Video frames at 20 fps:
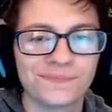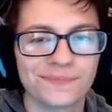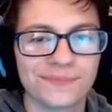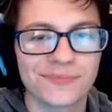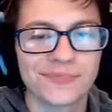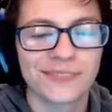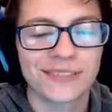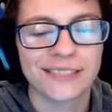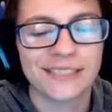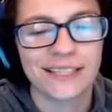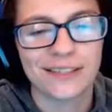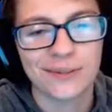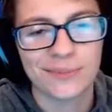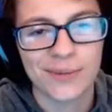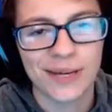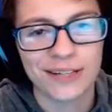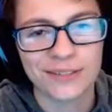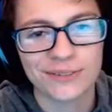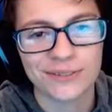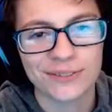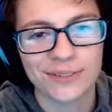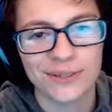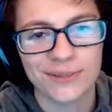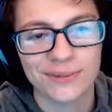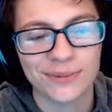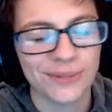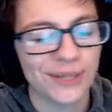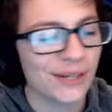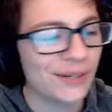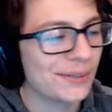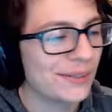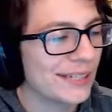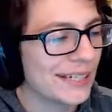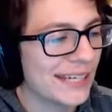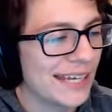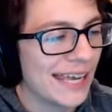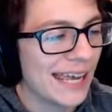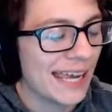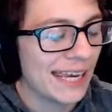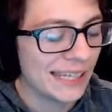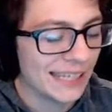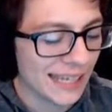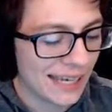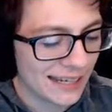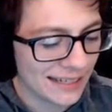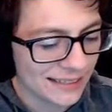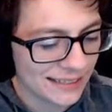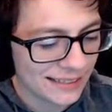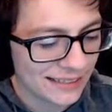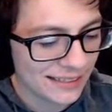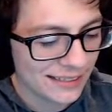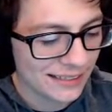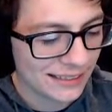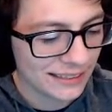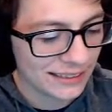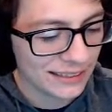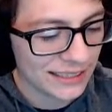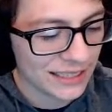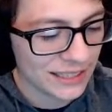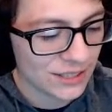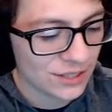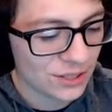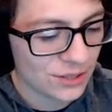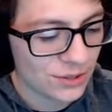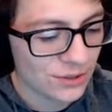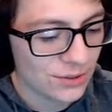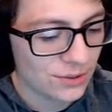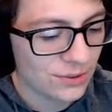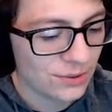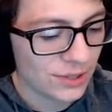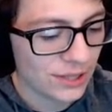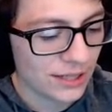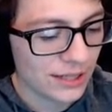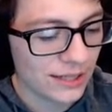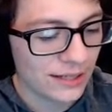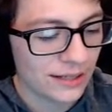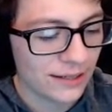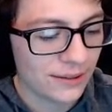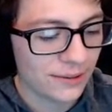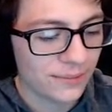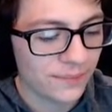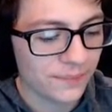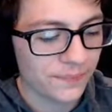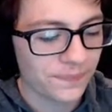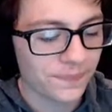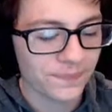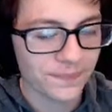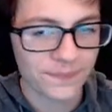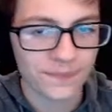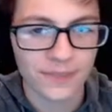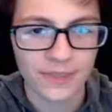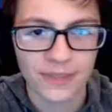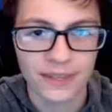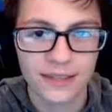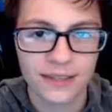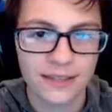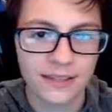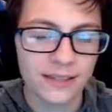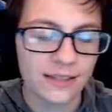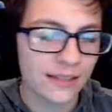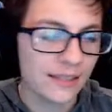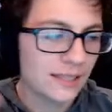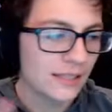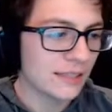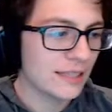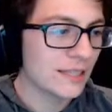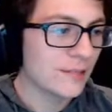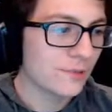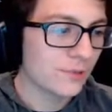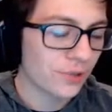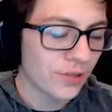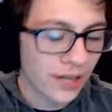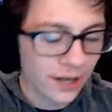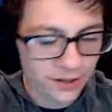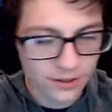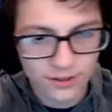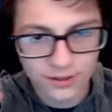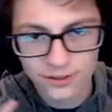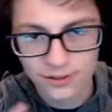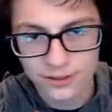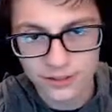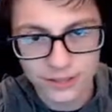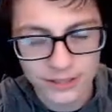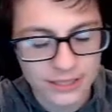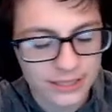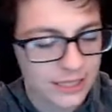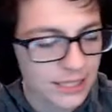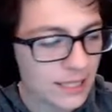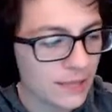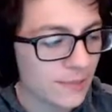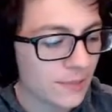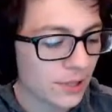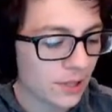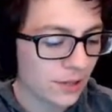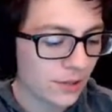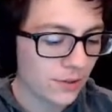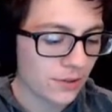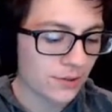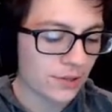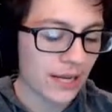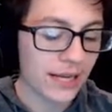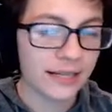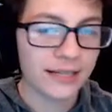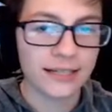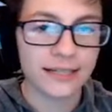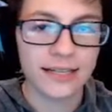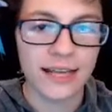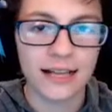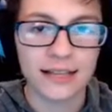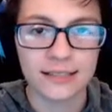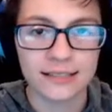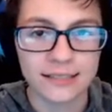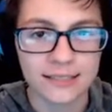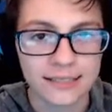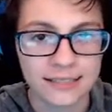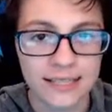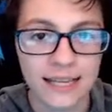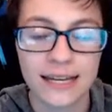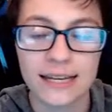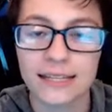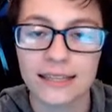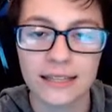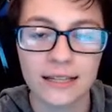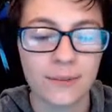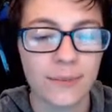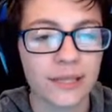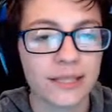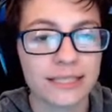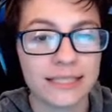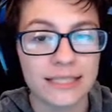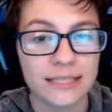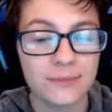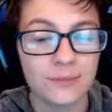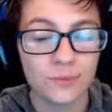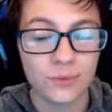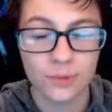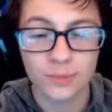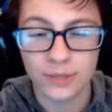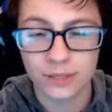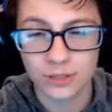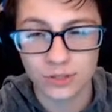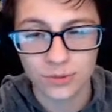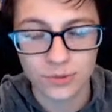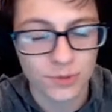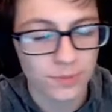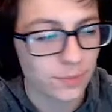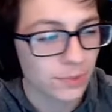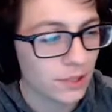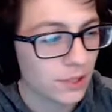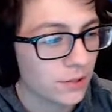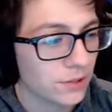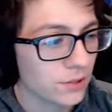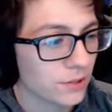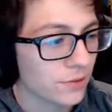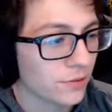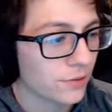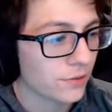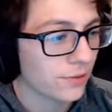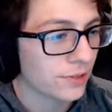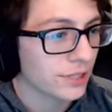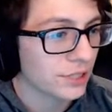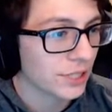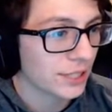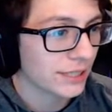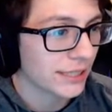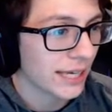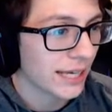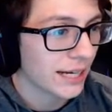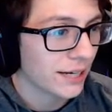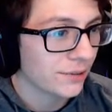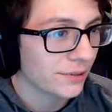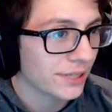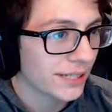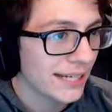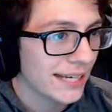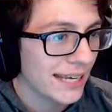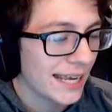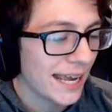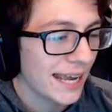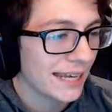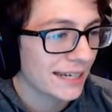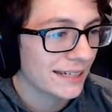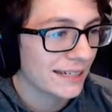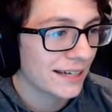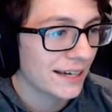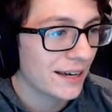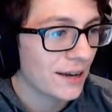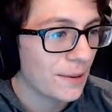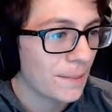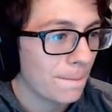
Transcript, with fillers: see how the battles go though again link to um team creator, the team code, any analysis, anything about the team will be in the description below, so feel free to check that out. And uh,